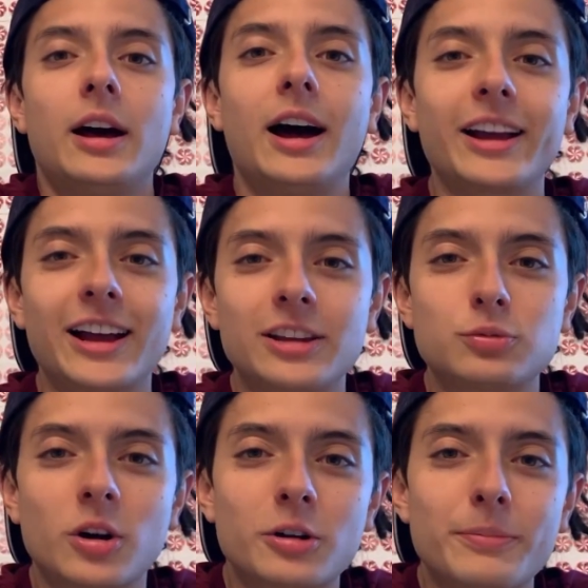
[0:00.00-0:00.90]
Hi guys,
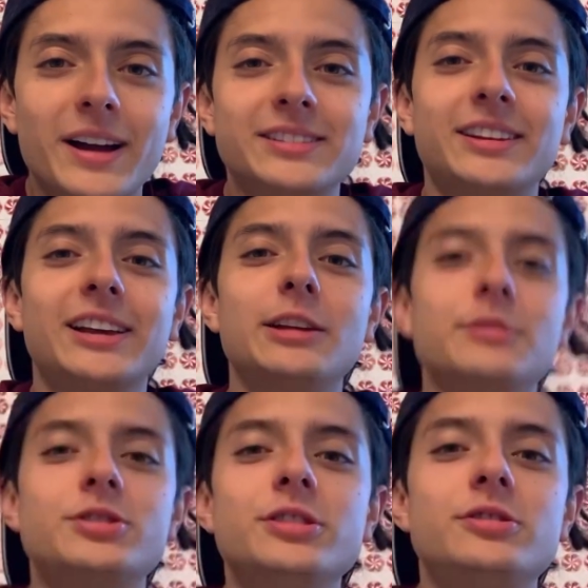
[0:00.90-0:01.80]
welcome back to Candy
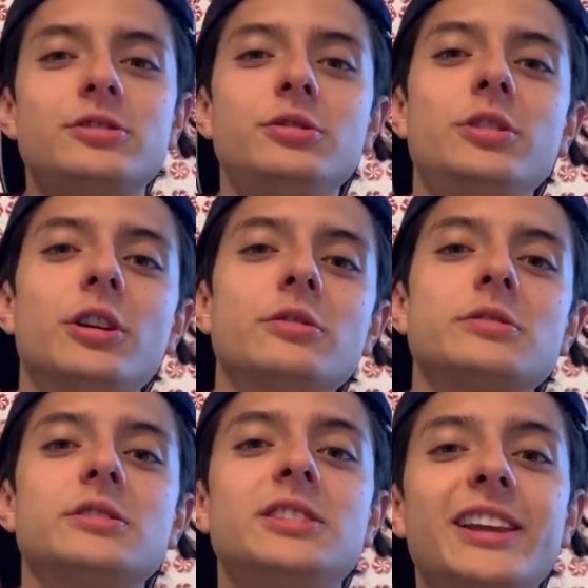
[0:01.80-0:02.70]
Machine Studios.
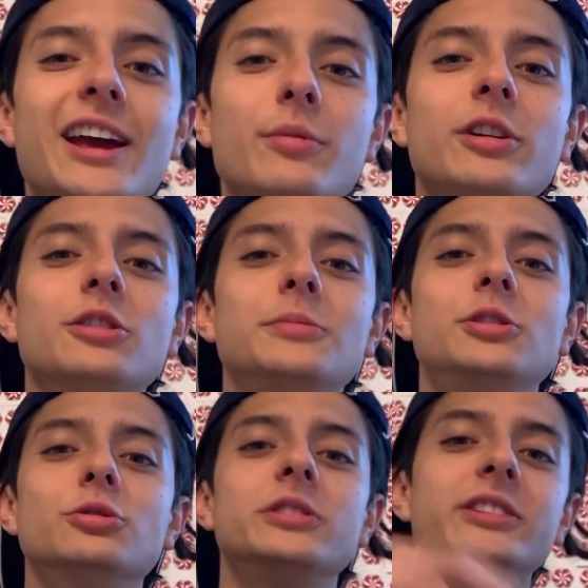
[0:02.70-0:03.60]
Today we're going to be
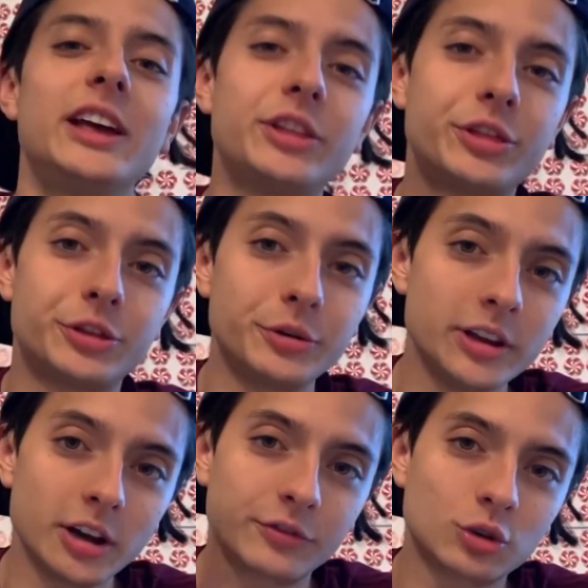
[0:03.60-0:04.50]
doing day
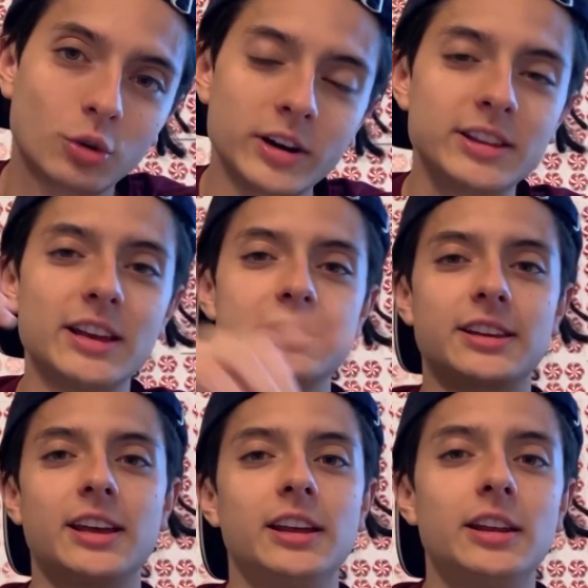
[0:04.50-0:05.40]
3 of 20 days of
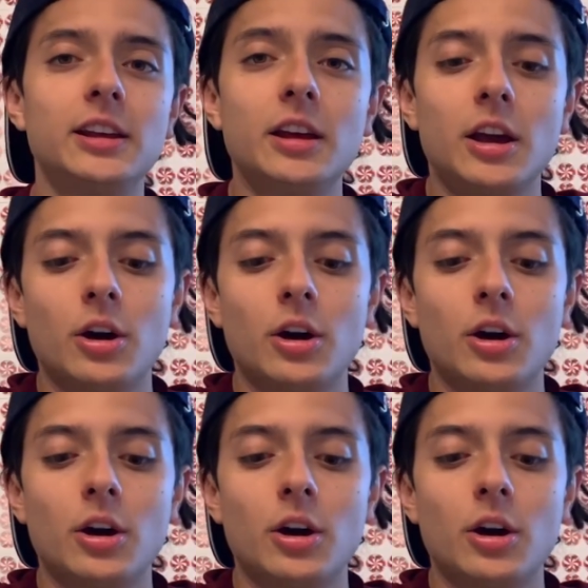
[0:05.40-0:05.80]
candy.